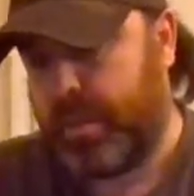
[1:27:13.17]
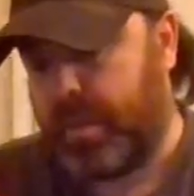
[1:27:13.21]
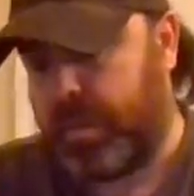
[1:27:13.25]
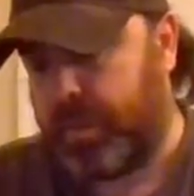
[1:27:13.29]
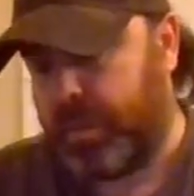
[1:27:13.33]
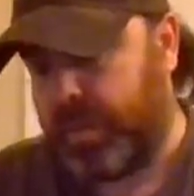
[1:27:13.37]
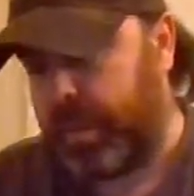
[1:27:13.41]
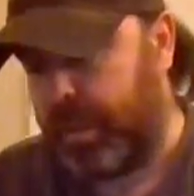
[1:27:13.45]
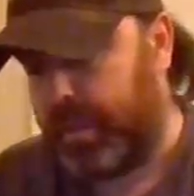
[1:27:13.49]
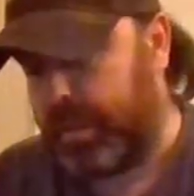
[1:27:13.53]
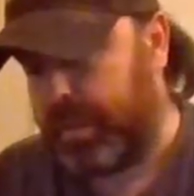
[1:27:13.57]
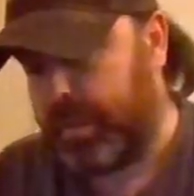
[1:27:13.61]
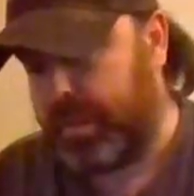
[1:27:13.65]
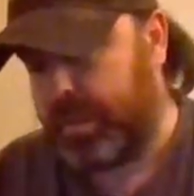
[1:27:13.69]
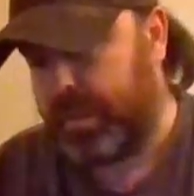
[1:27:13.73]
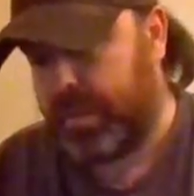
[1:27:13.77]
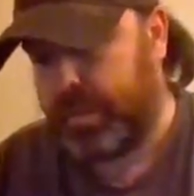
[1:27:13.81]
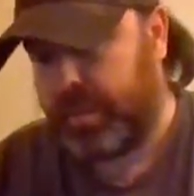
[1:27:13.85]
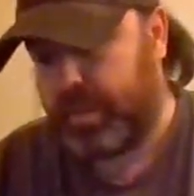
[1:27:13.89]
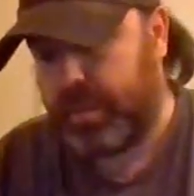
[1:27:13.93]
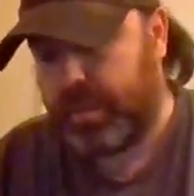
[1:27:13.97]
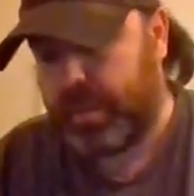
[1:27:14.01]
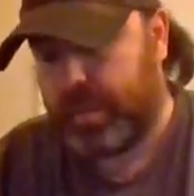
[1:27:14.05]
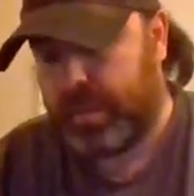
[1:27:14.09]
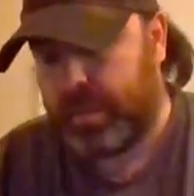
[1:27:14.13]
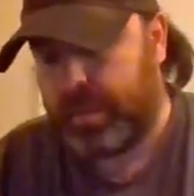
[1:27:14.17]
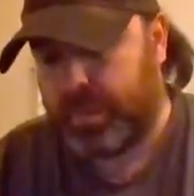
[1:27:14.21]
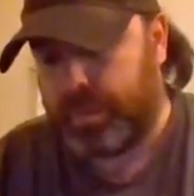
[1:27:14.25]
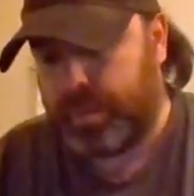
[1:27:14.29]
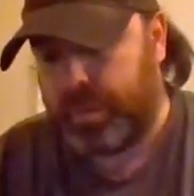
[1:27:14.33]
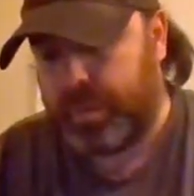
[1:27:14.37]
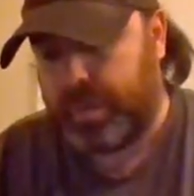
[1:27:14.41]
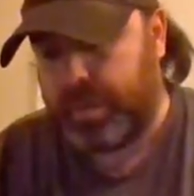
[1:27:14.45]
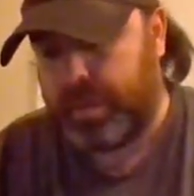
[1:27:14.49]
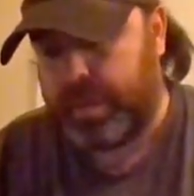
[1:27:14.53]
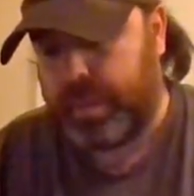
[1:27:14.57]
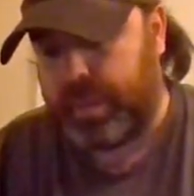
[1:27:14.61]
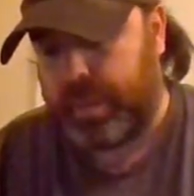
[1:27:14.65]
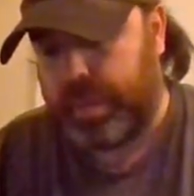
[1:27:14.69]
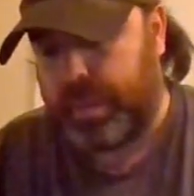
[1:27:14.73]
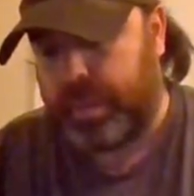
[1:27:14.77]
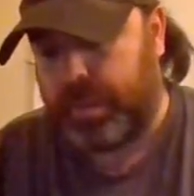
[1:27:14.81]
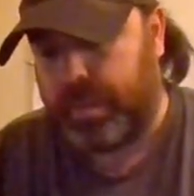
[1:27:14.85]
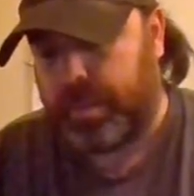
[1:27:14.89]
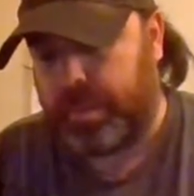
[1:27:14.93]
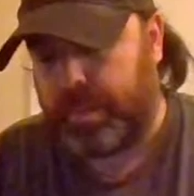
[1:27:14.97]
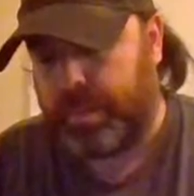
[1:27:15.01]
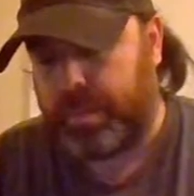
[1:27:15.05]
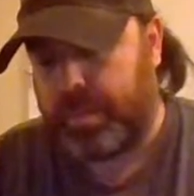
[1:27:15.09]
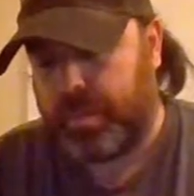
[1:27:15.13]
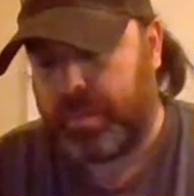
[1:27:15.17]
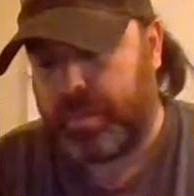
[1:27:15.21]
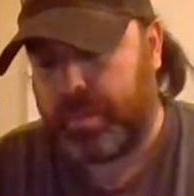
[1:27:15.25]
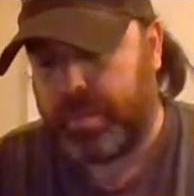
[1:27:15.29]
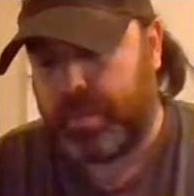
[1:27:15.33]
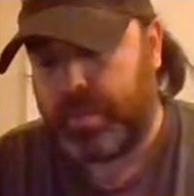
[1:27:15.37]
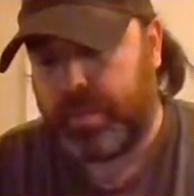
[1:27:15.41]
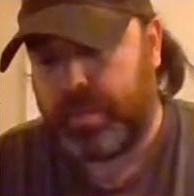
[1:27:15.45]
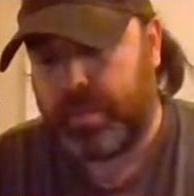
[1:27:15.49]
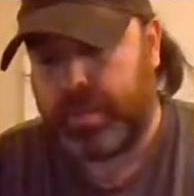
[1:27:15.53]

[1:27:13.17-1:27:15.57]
Okay. Let's put down. Let's